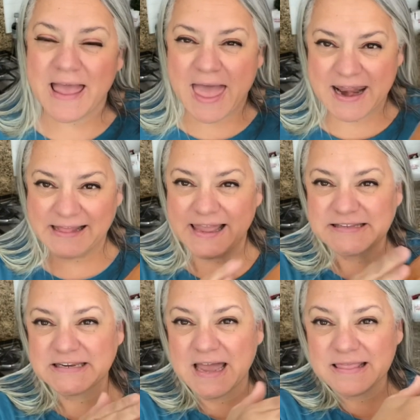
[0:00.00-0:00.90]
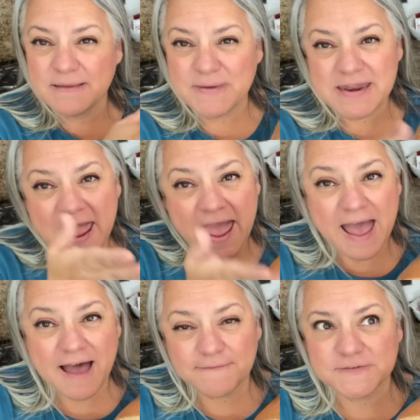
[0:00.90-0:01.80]
And I like to cut them in
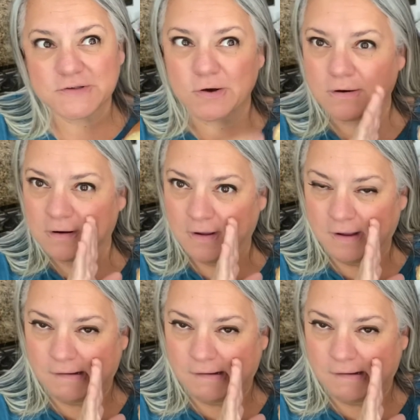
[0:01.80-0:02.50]
half so